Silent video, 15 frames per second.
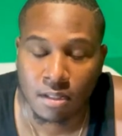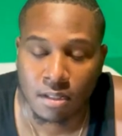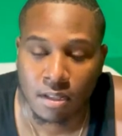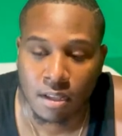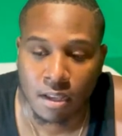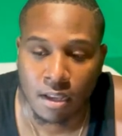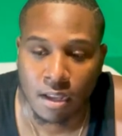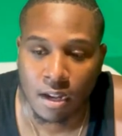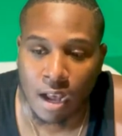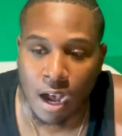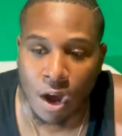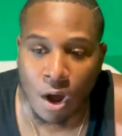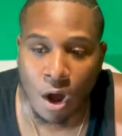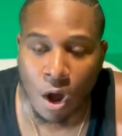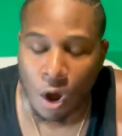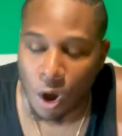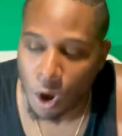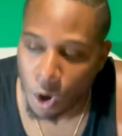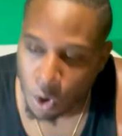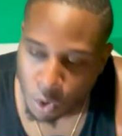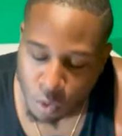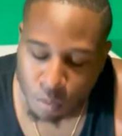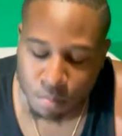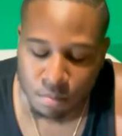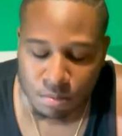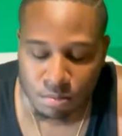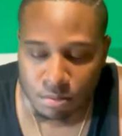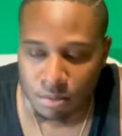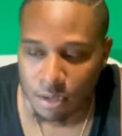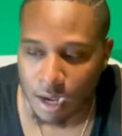And I hope,
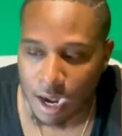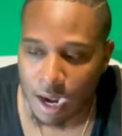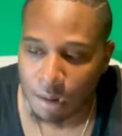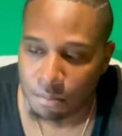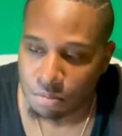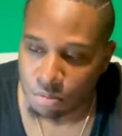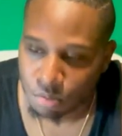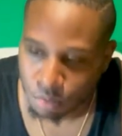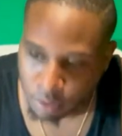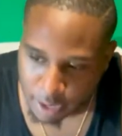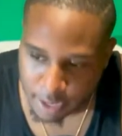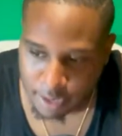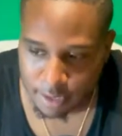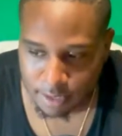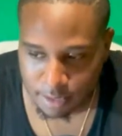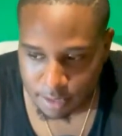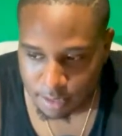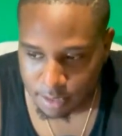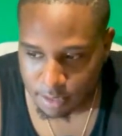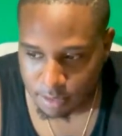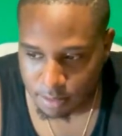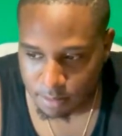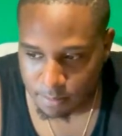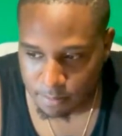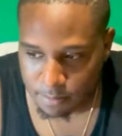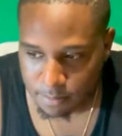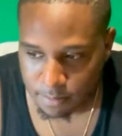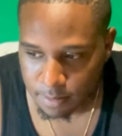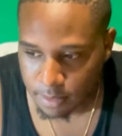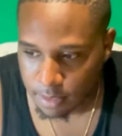I pray
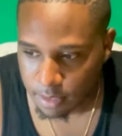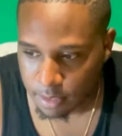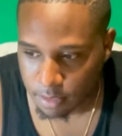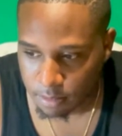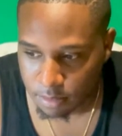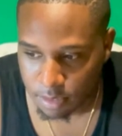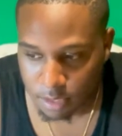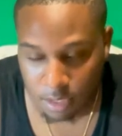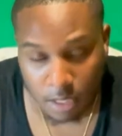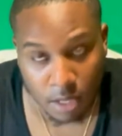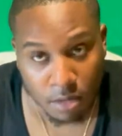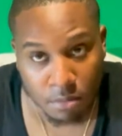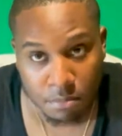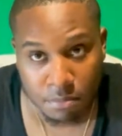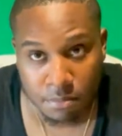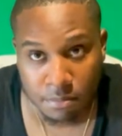you seek help.